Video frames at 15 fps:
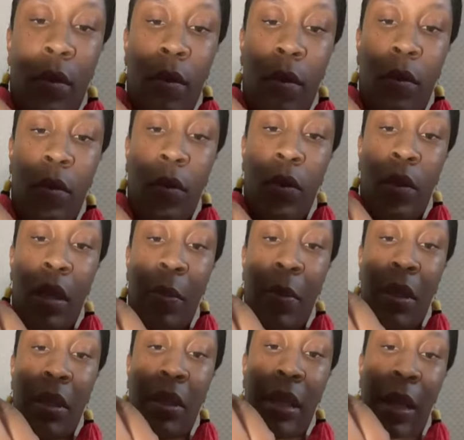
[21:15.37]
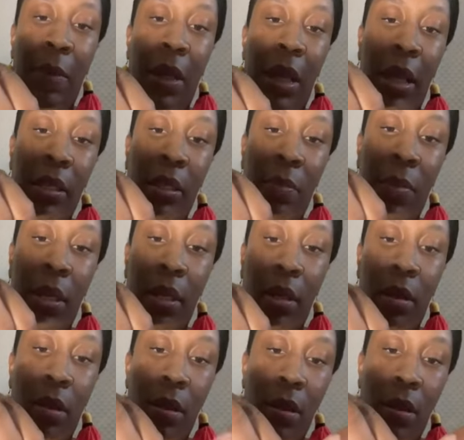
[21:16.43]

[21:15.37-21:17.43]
Hold on, let me stabilize it better.